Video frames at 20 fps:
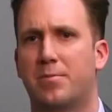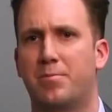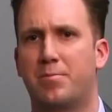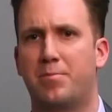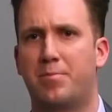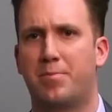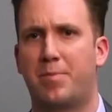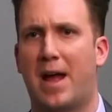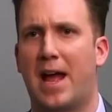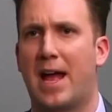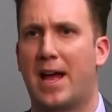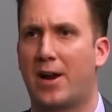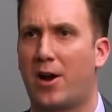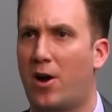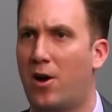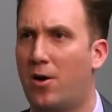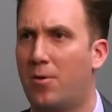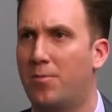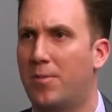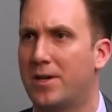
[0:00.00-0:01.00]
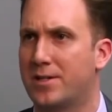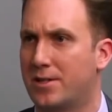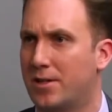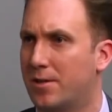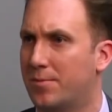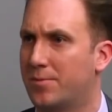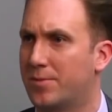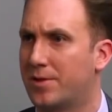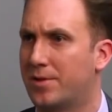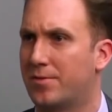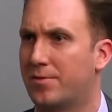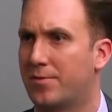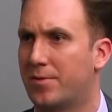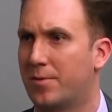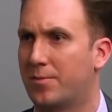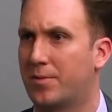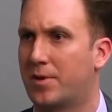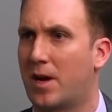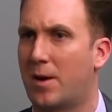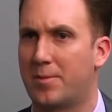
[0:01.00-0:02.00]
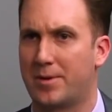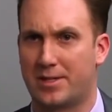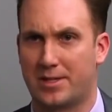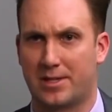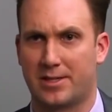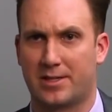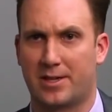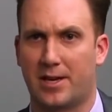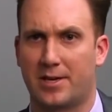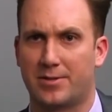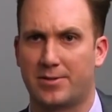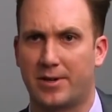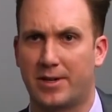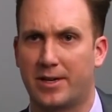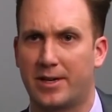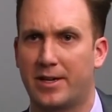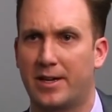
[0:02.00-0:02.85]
to ban all Muslims from coming to this country.